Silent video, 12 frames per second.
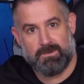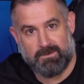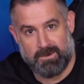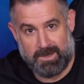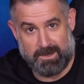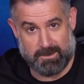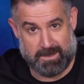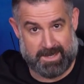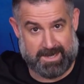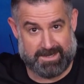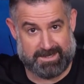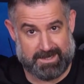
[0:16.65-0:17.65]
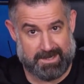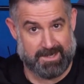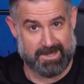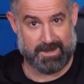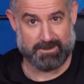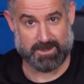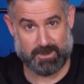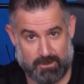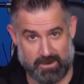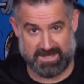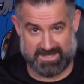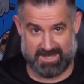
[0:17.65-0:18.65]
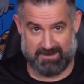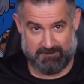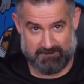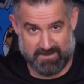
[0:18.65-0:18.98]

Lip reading: Whoa, guys, that was crazy.